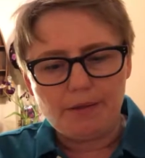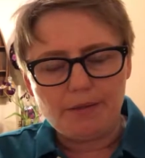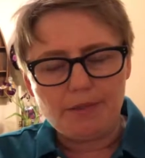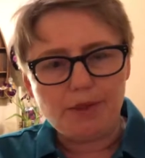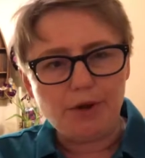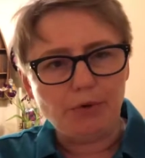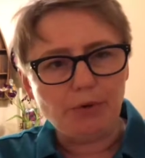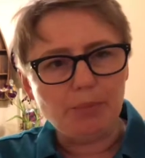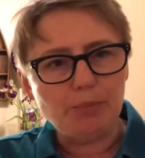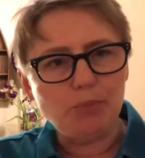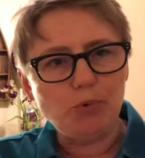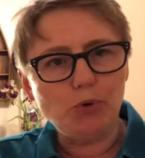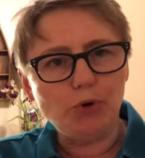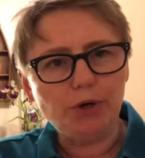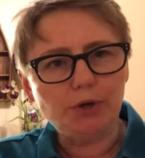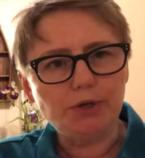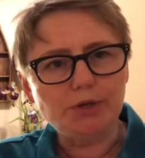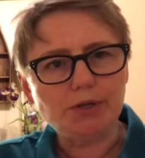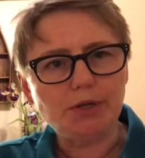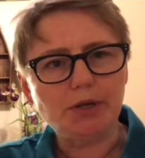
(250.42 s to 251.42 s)
They're
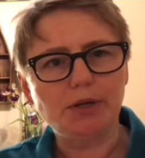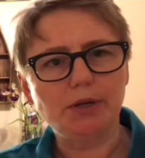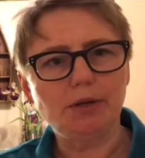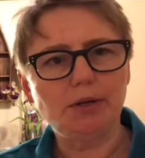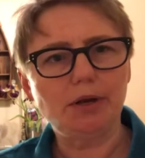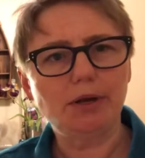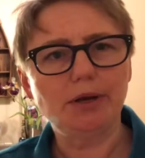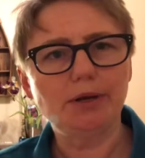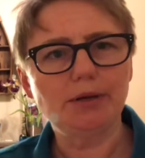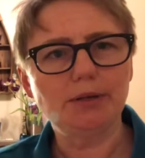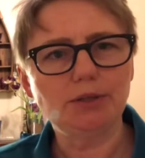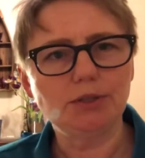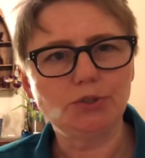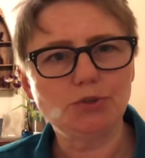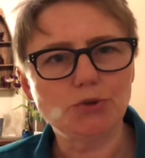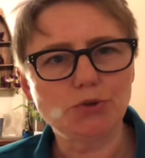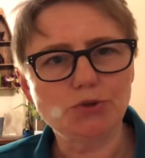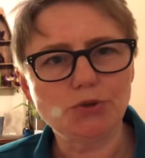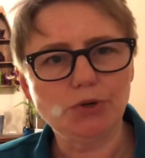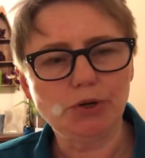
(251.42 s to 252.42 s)
important in
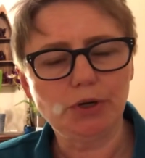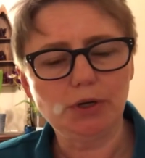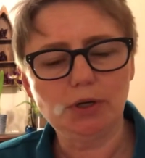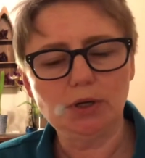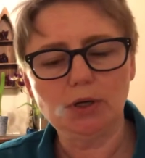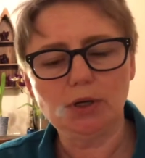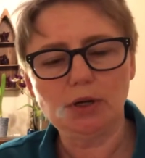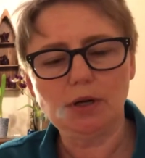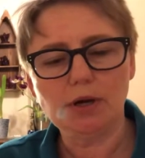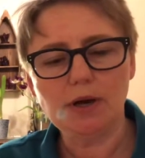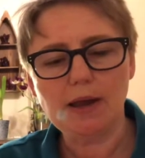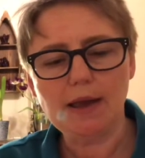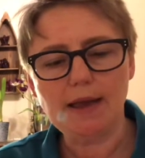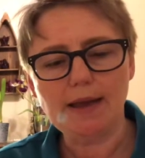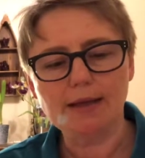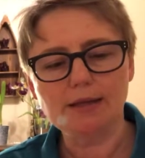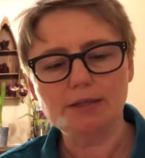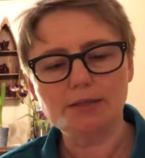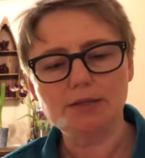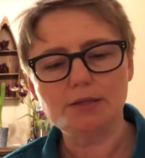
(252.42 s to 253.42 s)
literature
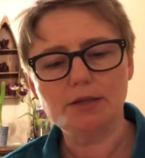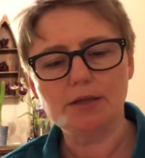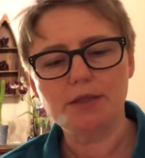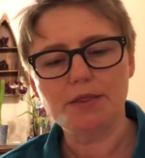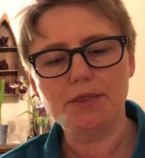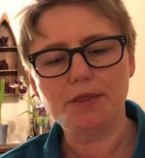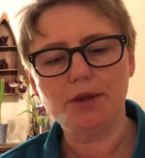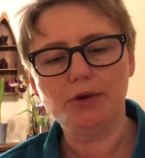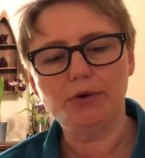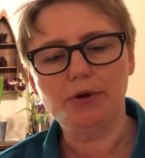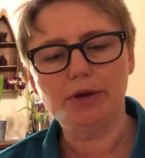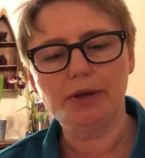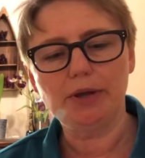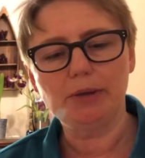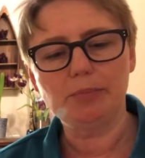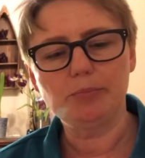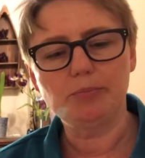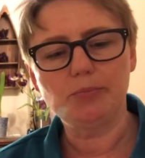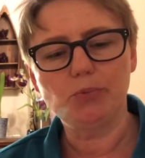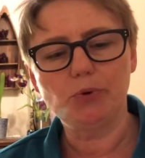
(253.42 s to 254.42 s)
and they're
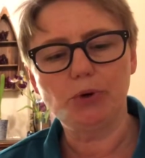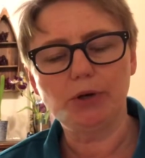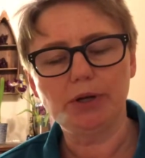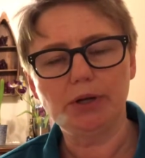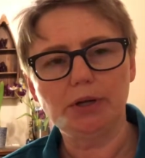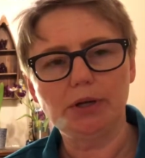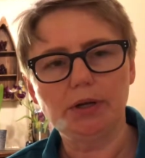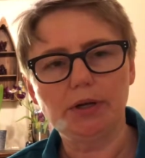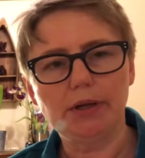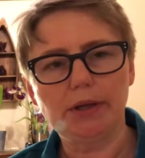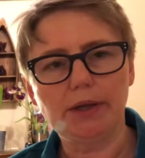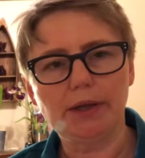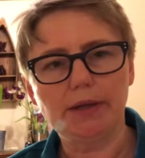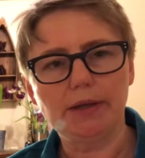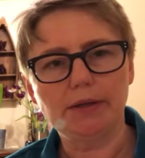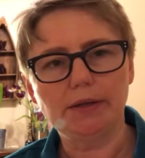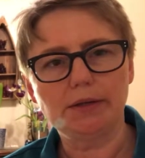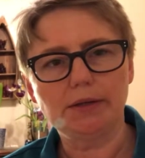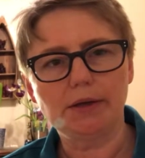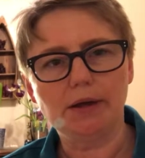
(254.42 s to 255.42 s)
important
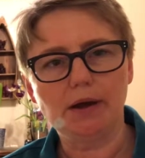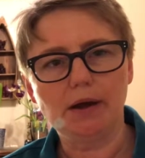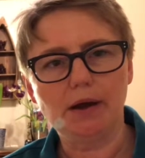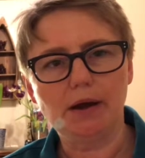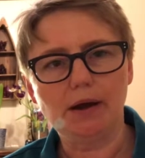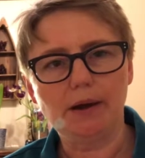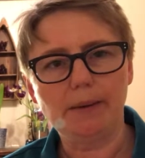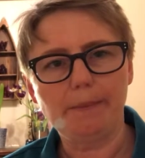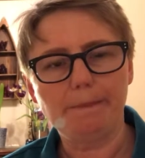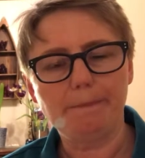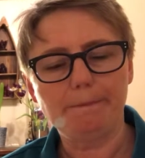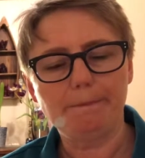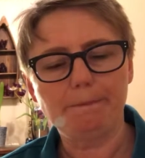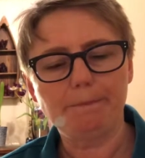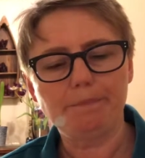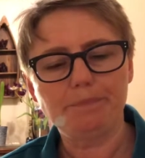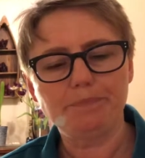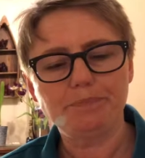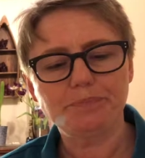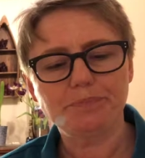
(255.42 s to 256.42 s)
in
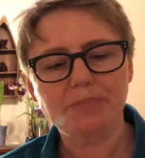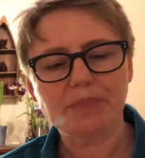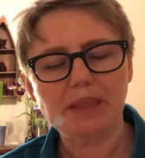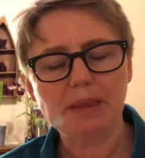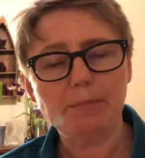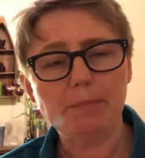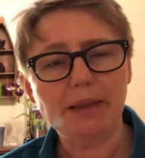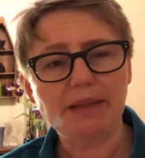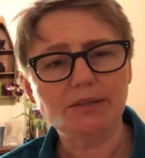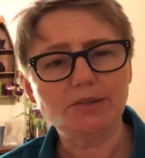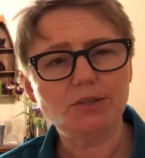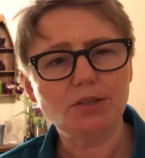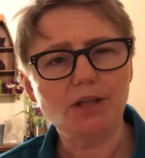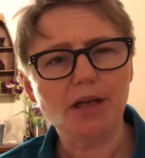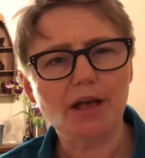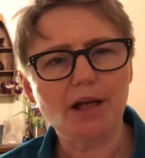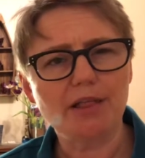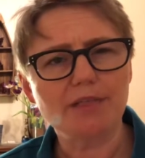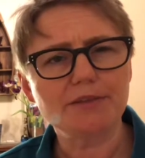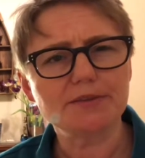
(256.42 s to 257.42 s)
mental
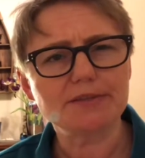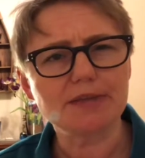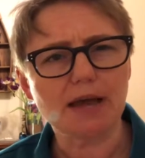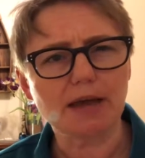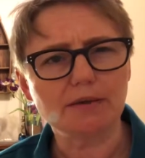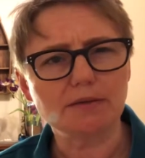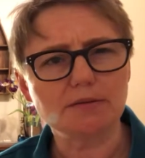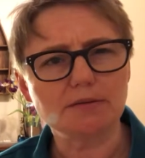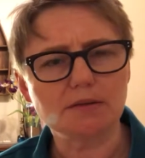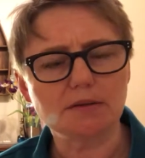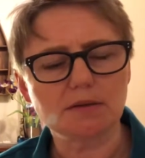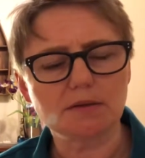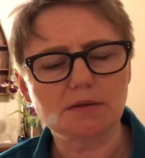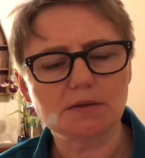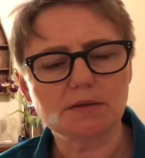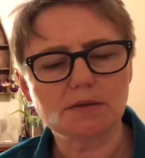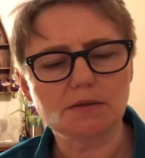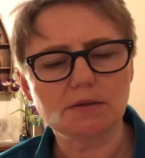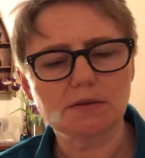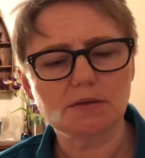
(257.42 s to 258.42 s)
health
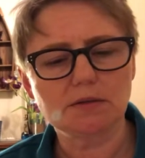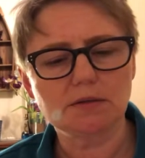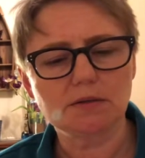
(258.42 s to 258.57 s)
sciences.